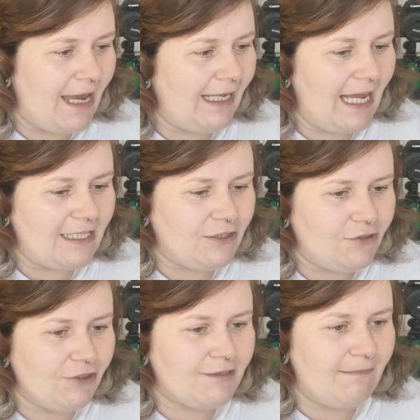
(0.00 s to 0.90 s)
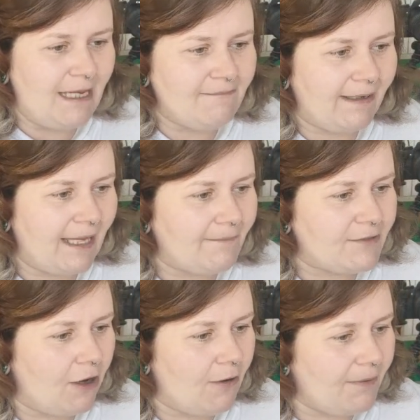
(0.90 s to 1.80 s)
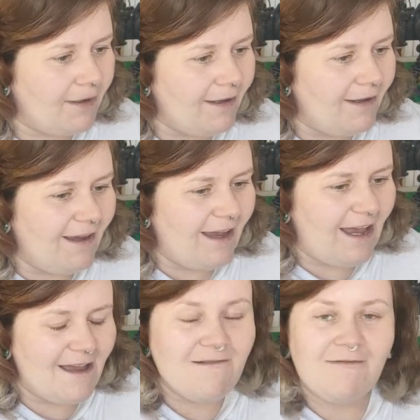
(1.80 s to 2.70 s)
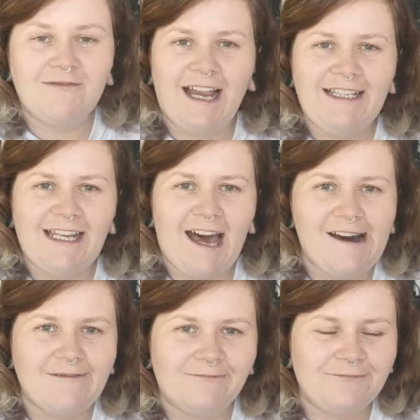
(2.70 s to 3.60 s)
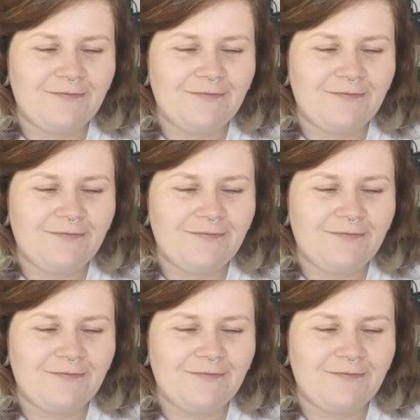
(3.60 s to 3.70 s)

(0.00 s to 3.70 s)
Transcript: It is just me and my laptop right now.